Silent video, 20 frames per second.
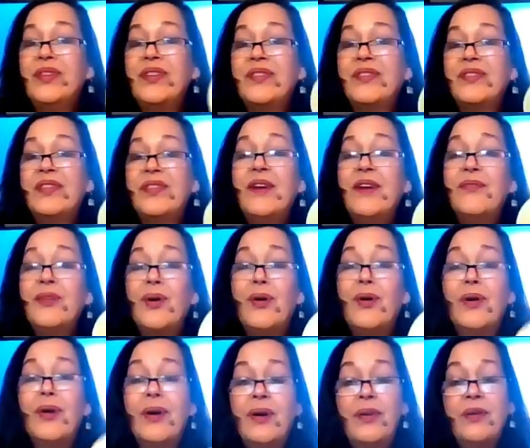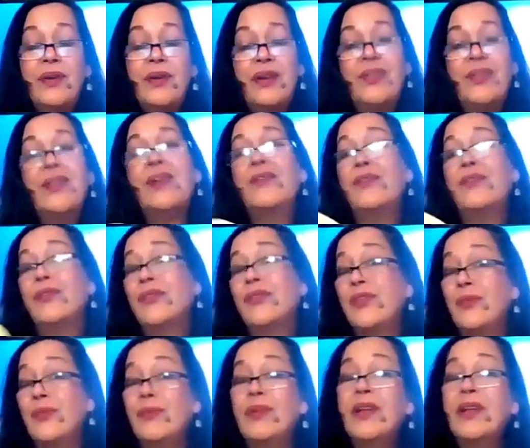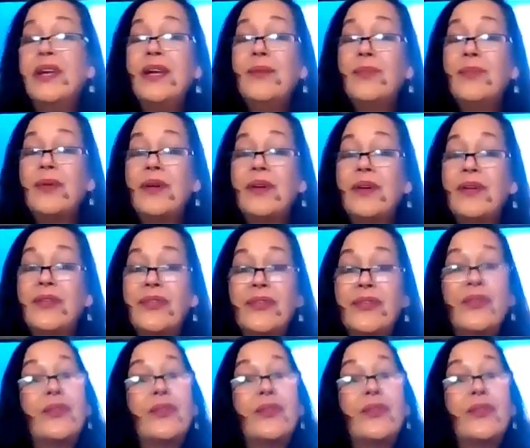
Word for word: This love card, I think for some Libras,